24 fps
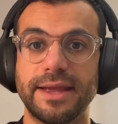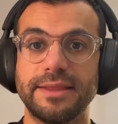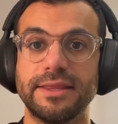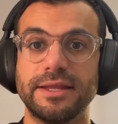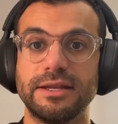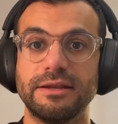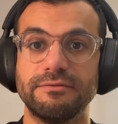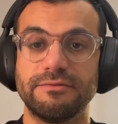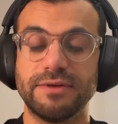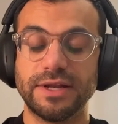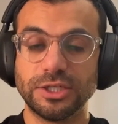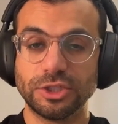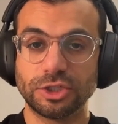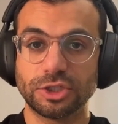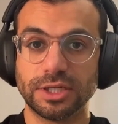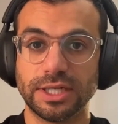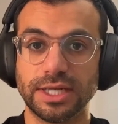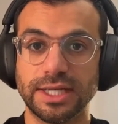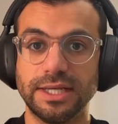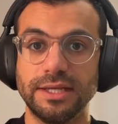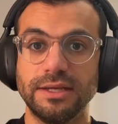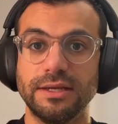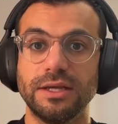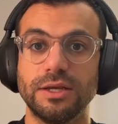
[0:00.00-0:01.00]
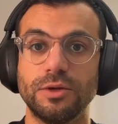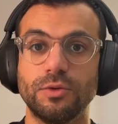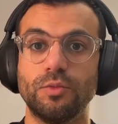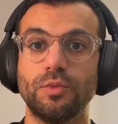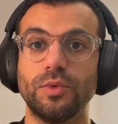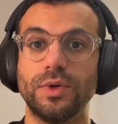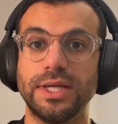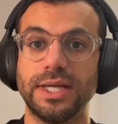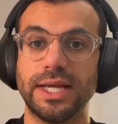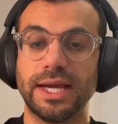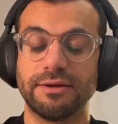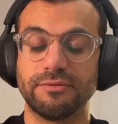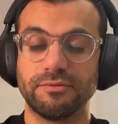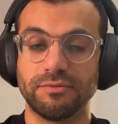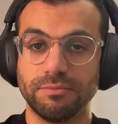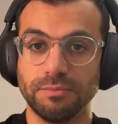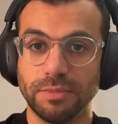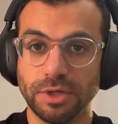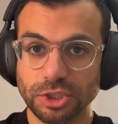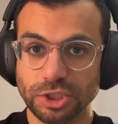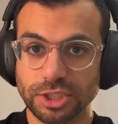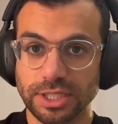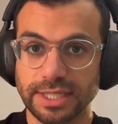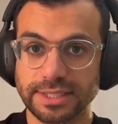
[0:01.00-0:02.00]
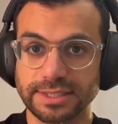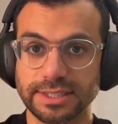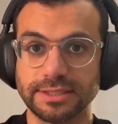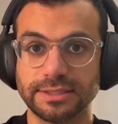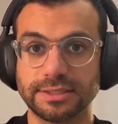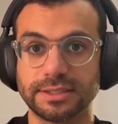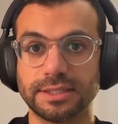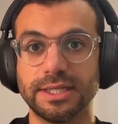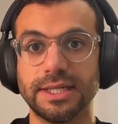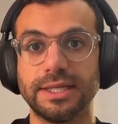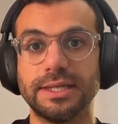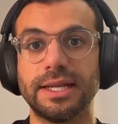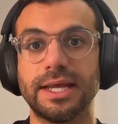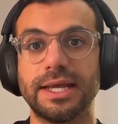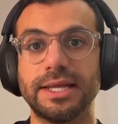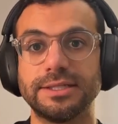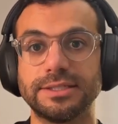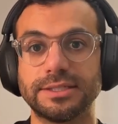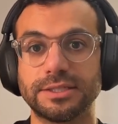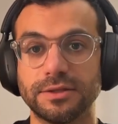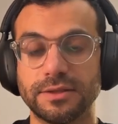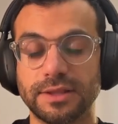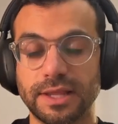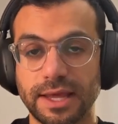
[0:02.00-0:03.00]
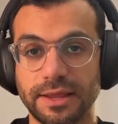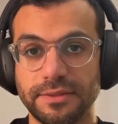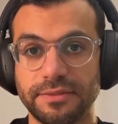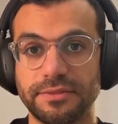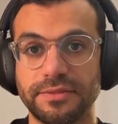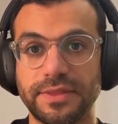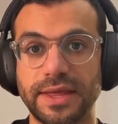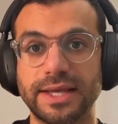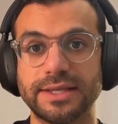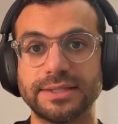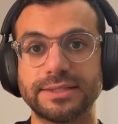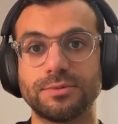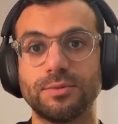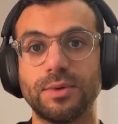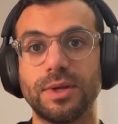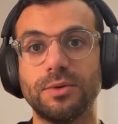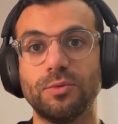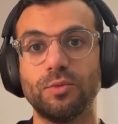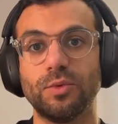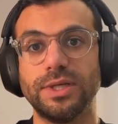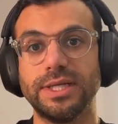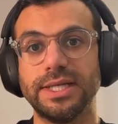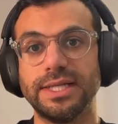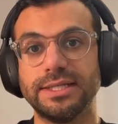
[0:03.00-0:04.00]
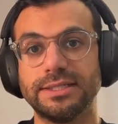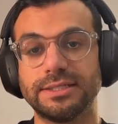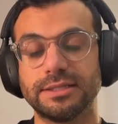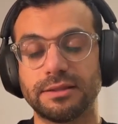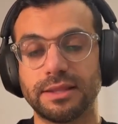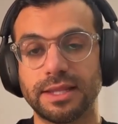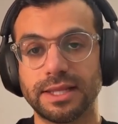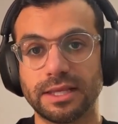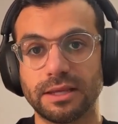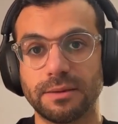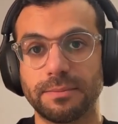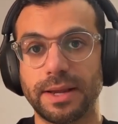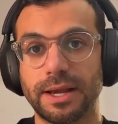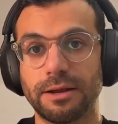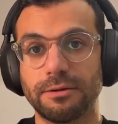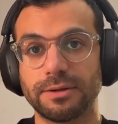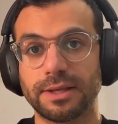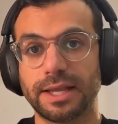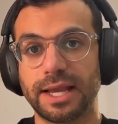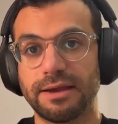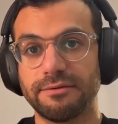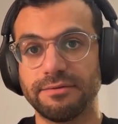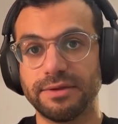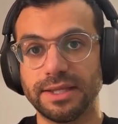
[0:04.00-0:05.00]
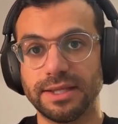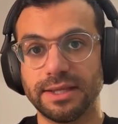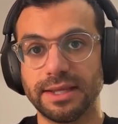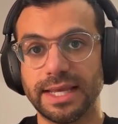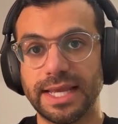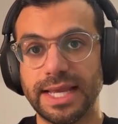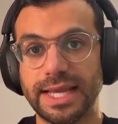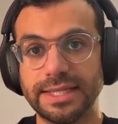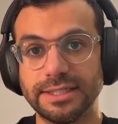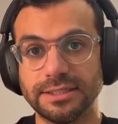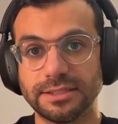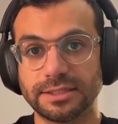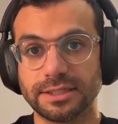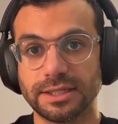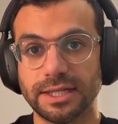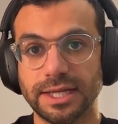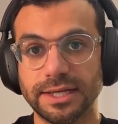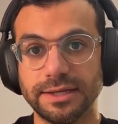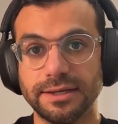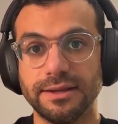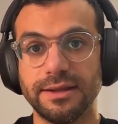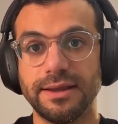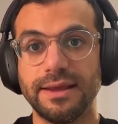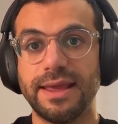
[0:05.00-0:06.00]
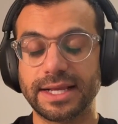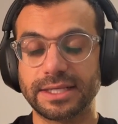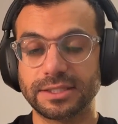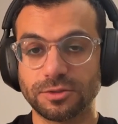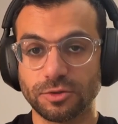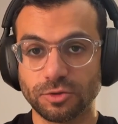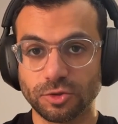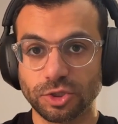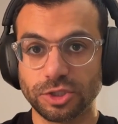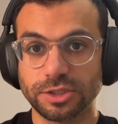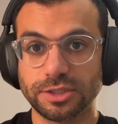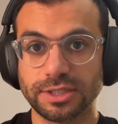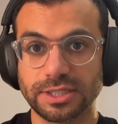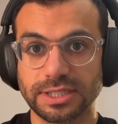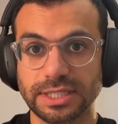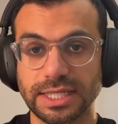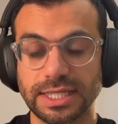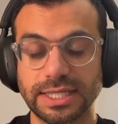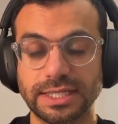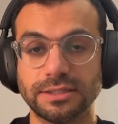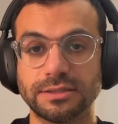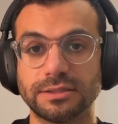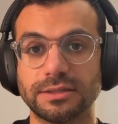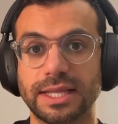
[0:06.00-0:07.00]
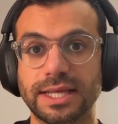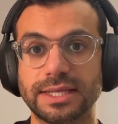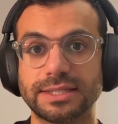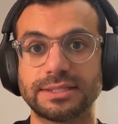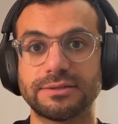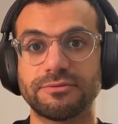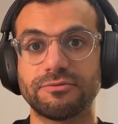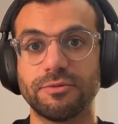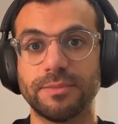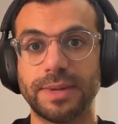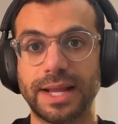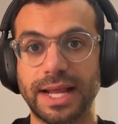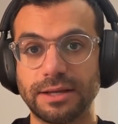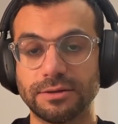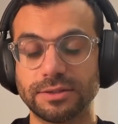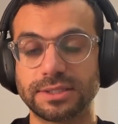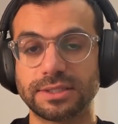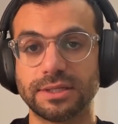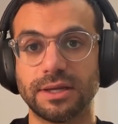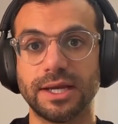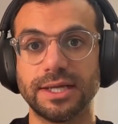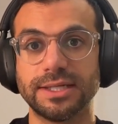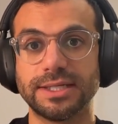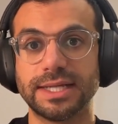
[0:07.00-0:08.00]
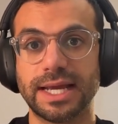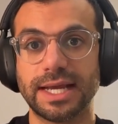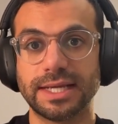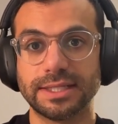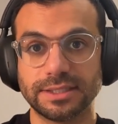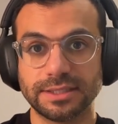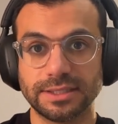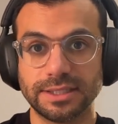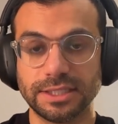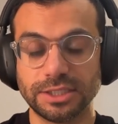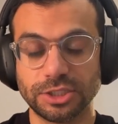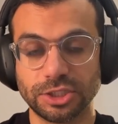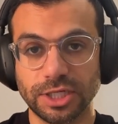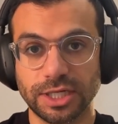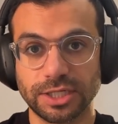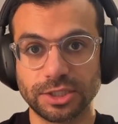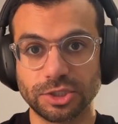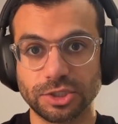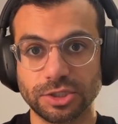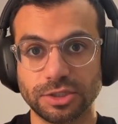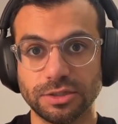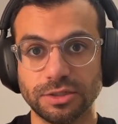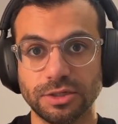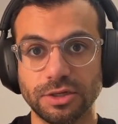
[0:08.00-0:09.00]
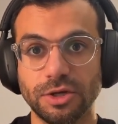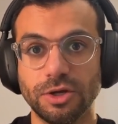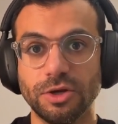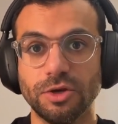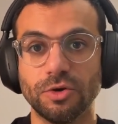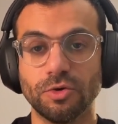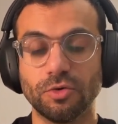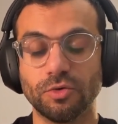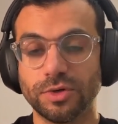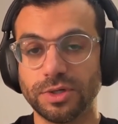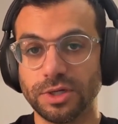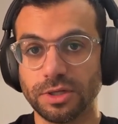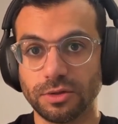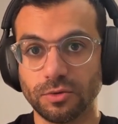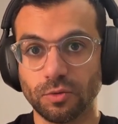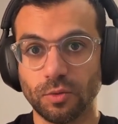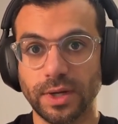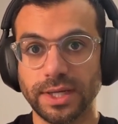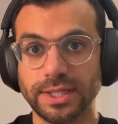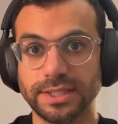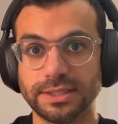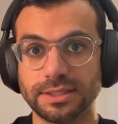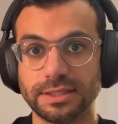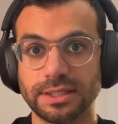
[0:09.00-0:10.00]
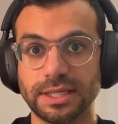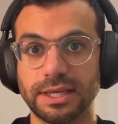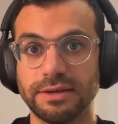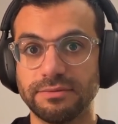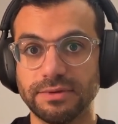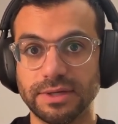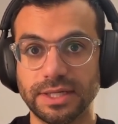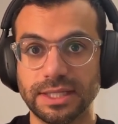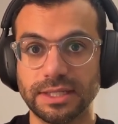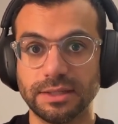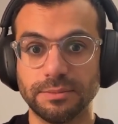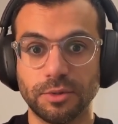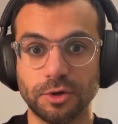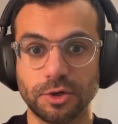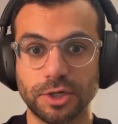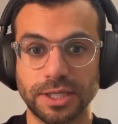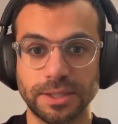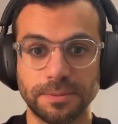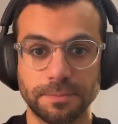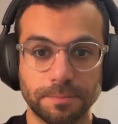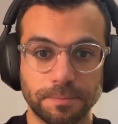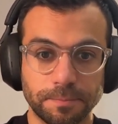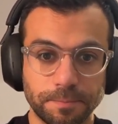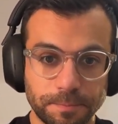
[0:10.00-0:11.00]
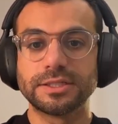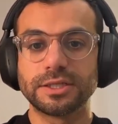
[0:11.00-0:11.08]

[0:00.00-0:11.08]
and then eventually we have much less insulin. And so that's when we need to think about having insulin exogenously. So that's from outside as an injection or in other ways given in the body.